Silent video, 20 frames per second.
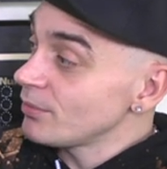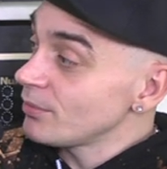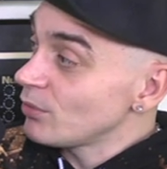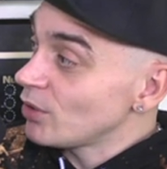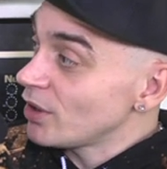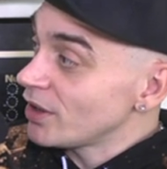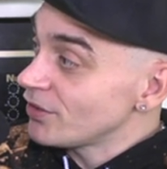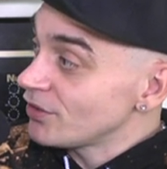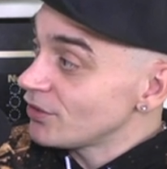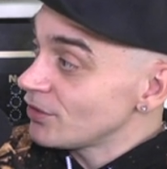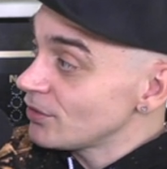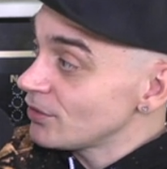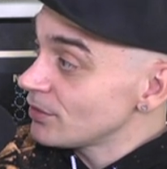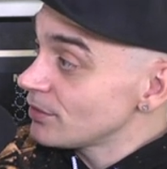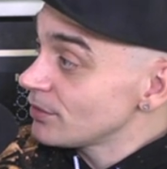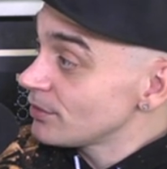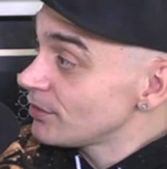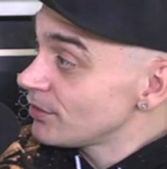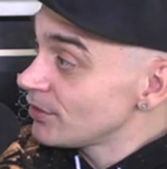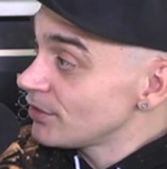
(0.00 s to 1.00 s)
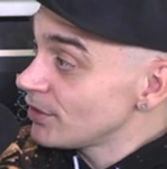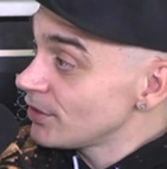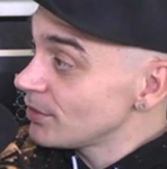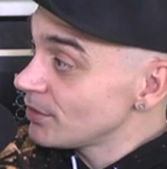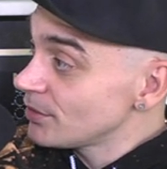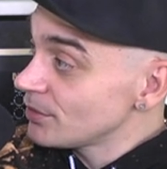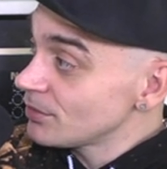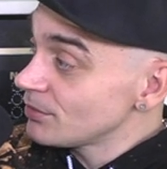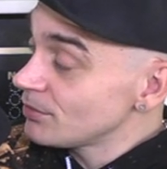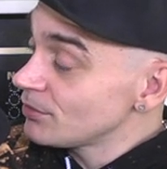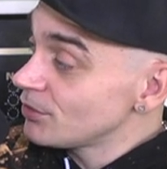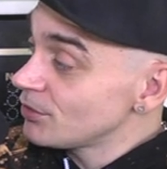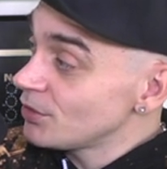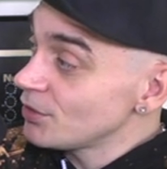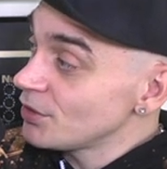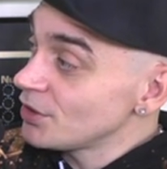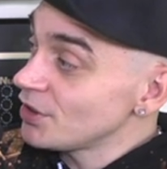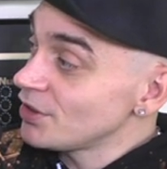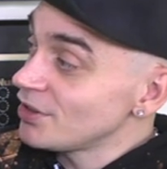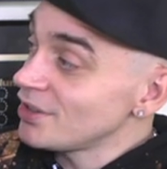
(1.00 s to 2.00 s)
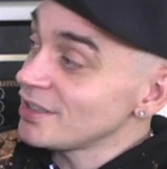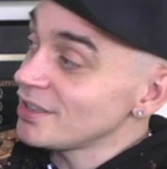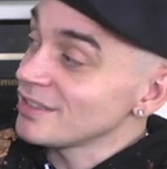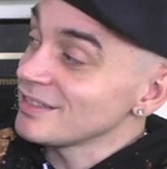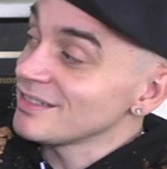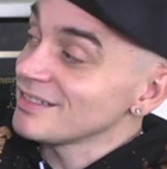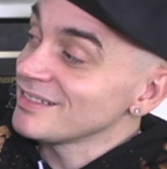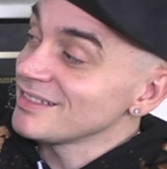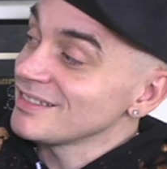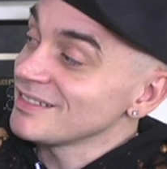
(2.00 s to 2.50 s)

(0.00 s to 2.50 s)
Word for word: piecing wise, you're still piecing.